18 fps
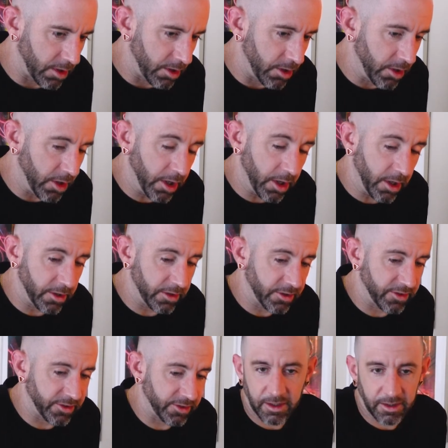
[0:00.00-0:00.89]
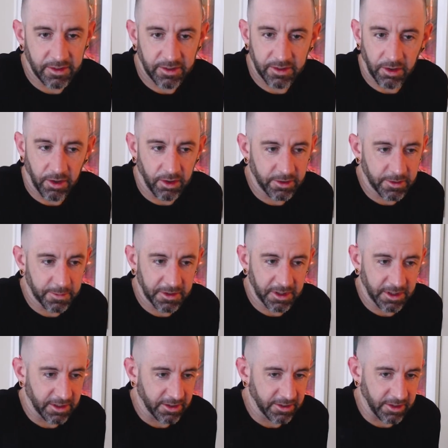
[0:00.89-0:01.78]
no, it's
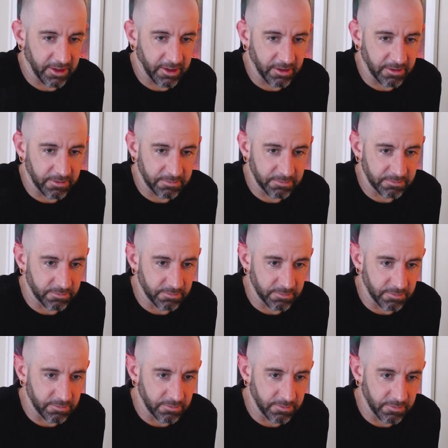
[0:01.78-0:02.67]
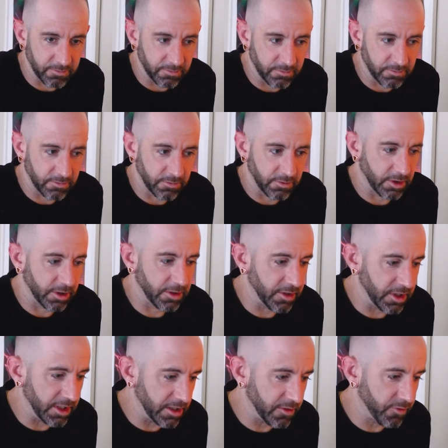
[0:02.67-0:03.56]
ultimately it's a
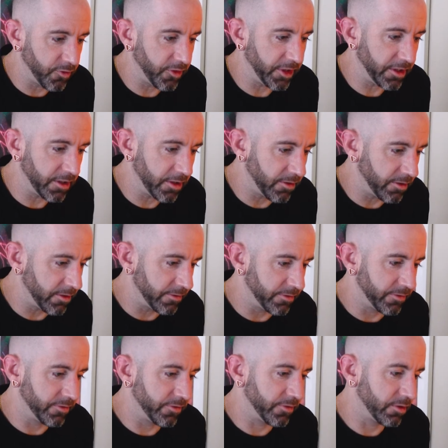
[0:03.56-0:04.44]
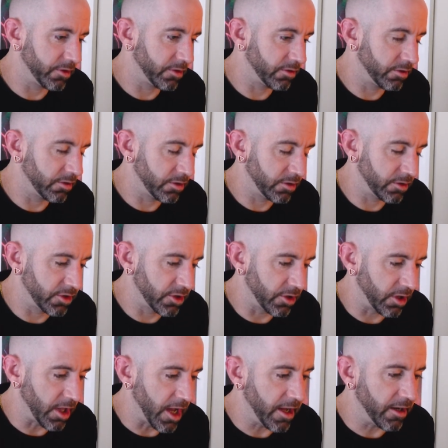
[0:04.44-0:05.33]
unique pheno of
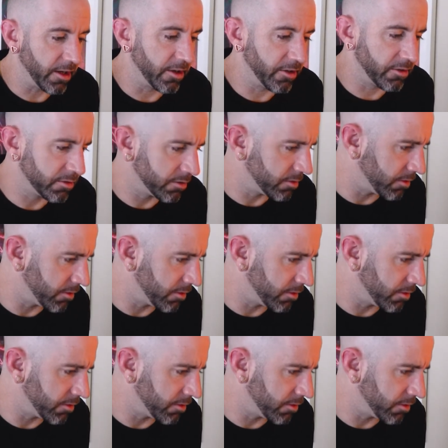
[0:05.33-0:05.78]
gelato